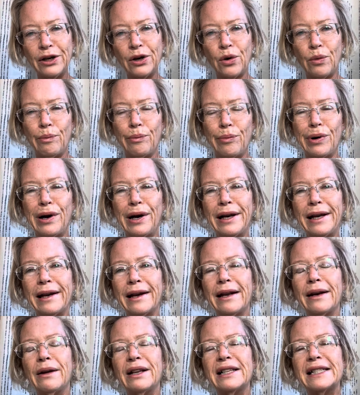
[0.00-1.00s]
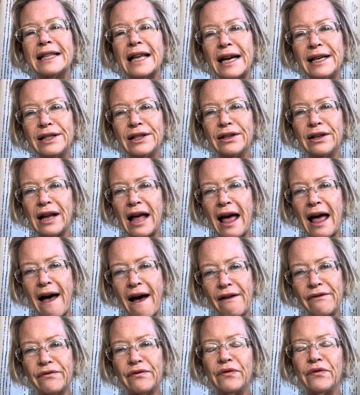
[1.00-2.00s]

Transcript: her body in a size and a half